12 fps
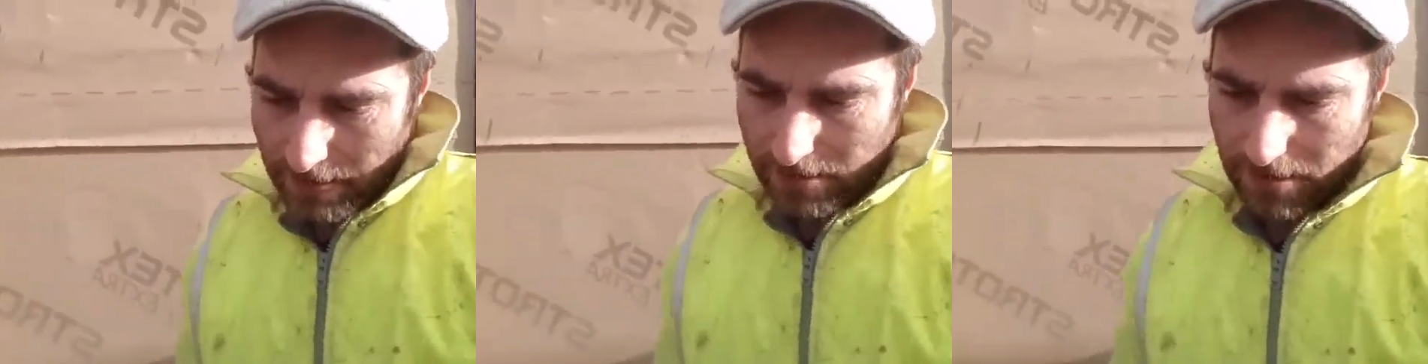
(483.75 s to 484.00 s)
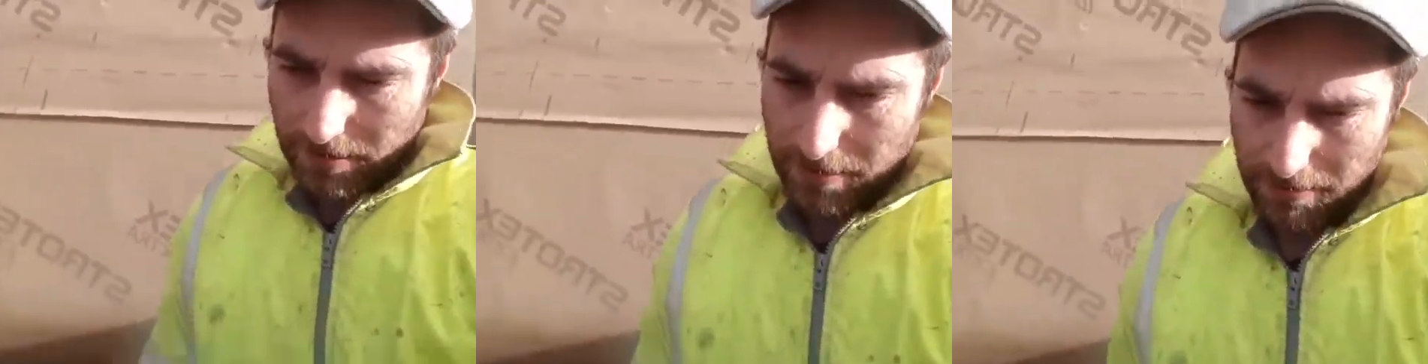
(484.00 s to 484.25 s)

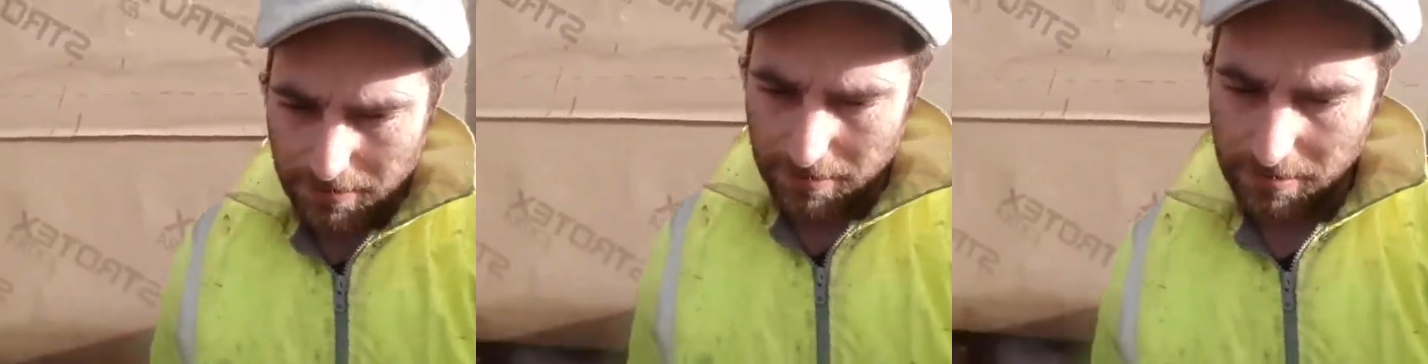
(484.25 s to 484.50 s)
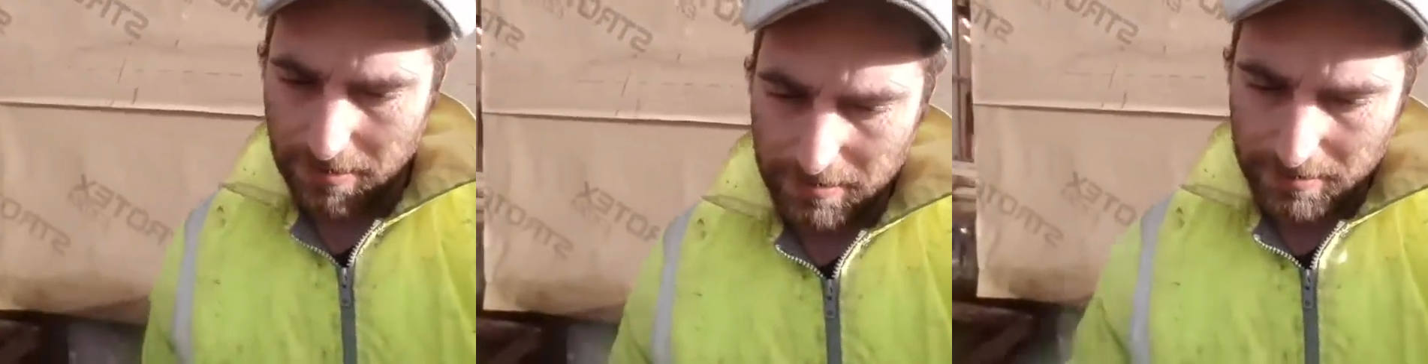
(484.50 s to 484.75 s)
So
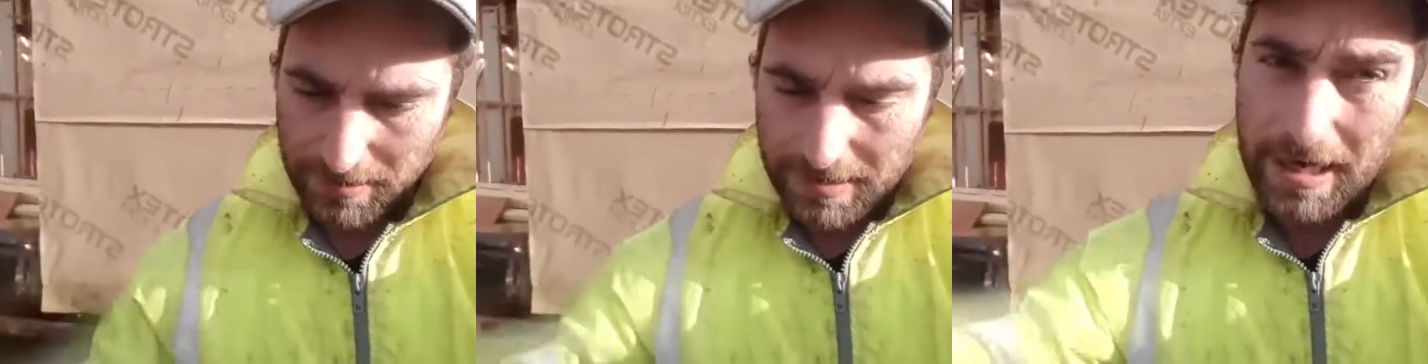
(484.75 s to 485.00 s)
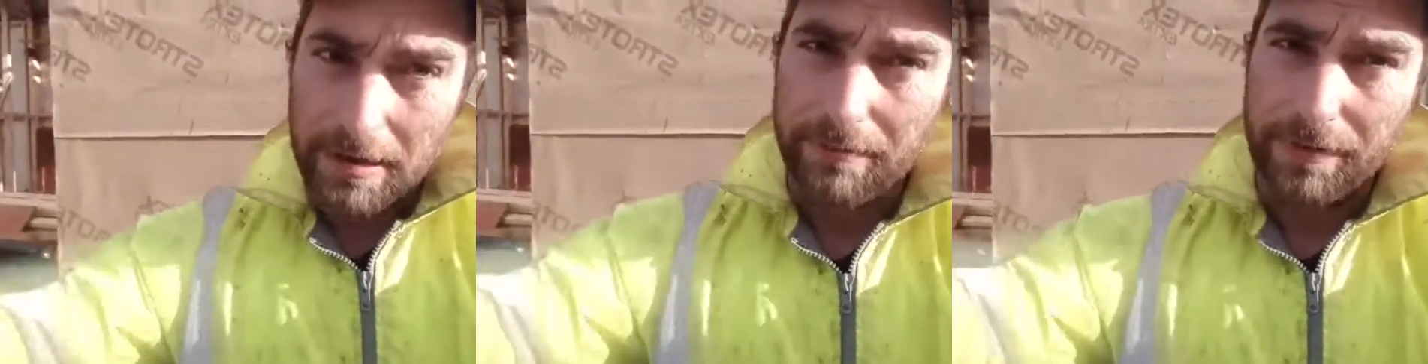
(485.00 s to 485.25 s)
the
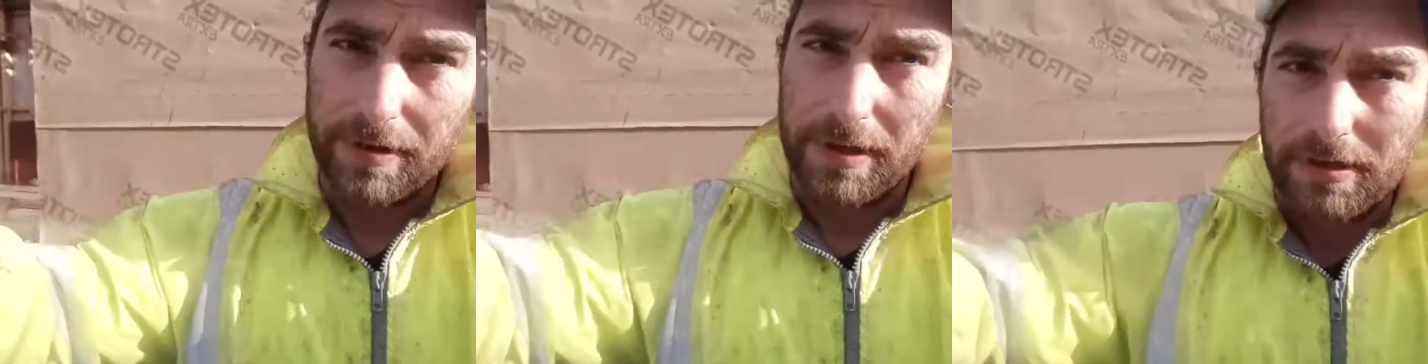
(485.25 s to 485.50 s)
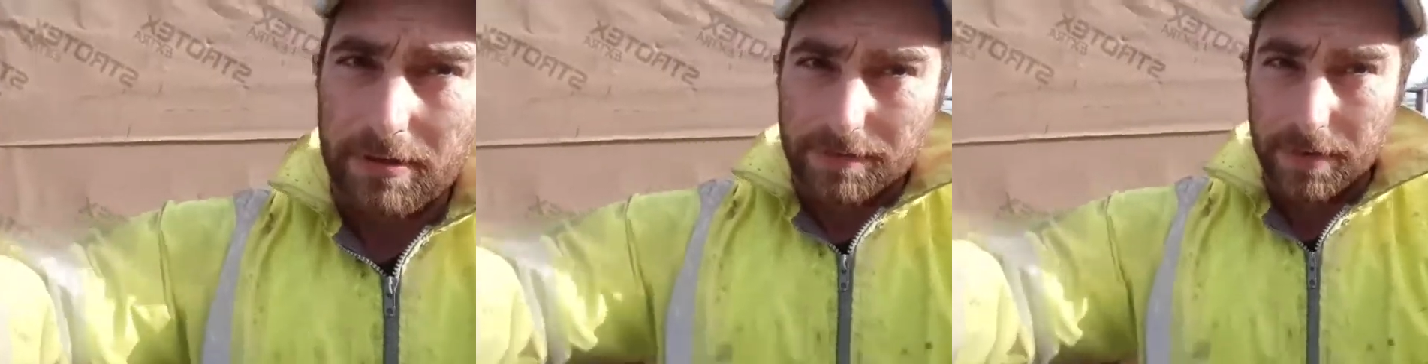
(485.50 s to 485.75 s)
depth
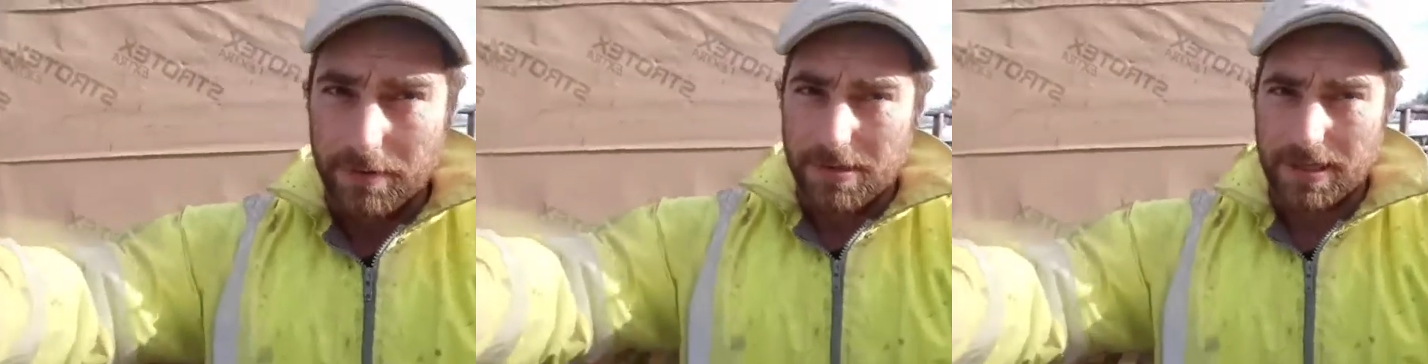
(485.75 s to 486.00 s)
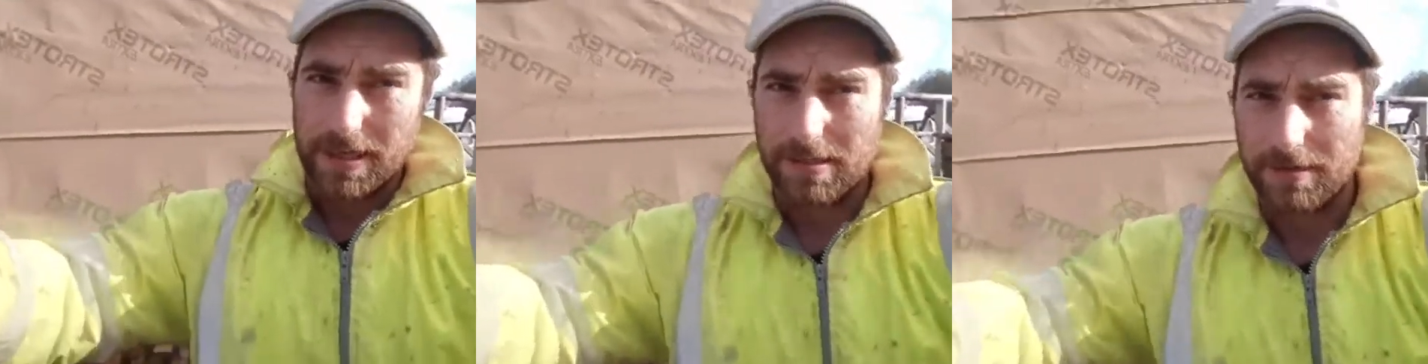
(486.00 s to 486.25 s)
for you to
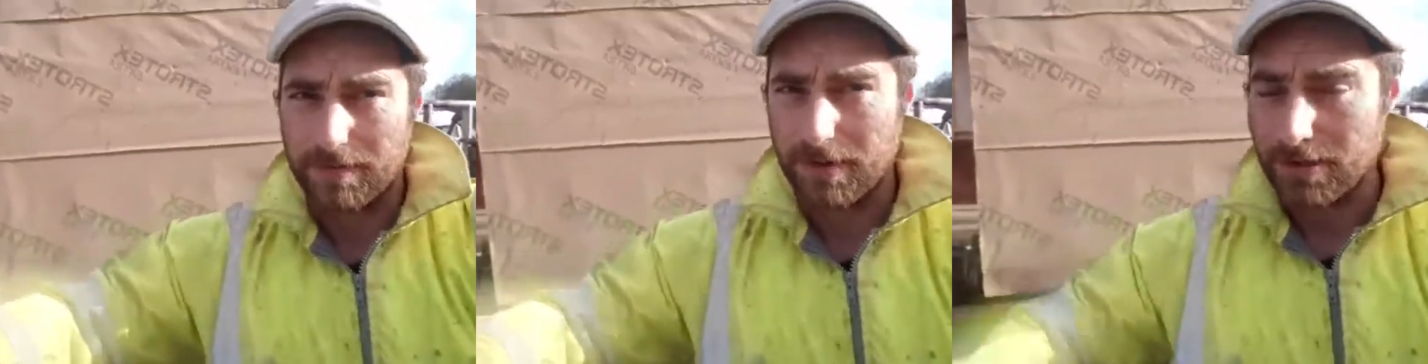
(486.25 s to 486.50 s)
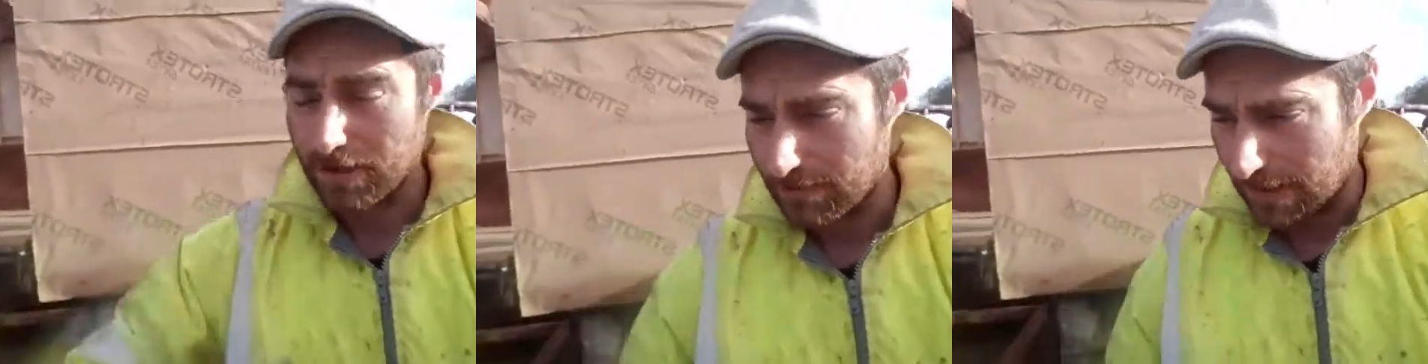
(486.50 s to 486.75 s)
get to
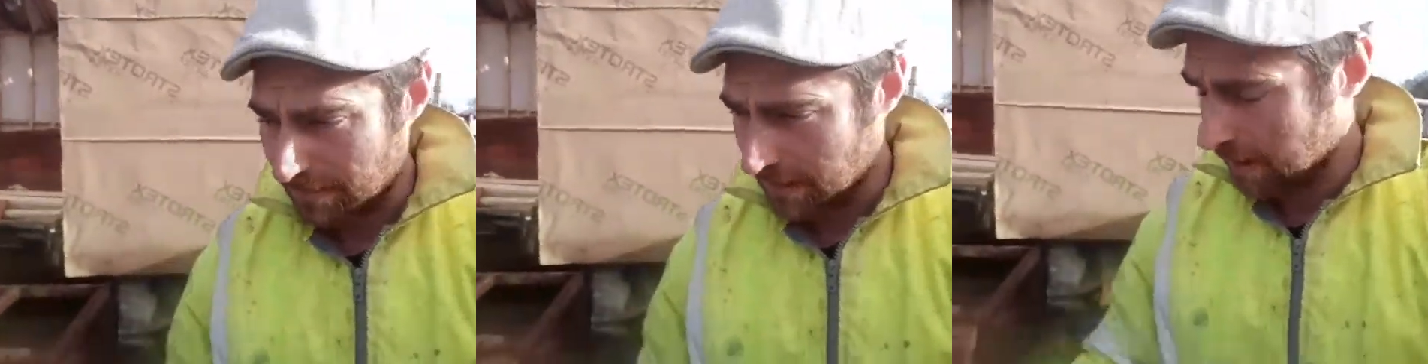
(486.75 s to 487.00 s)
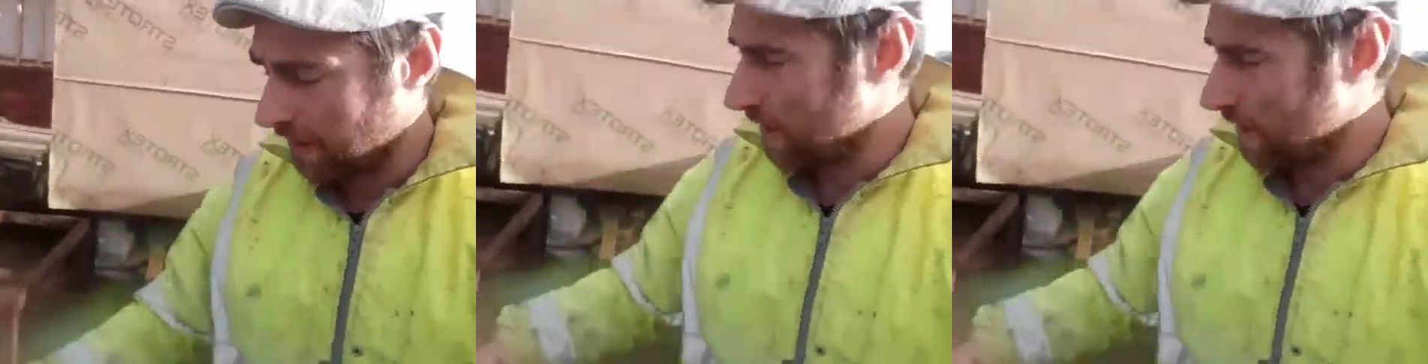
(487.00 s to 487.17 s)
virgin ground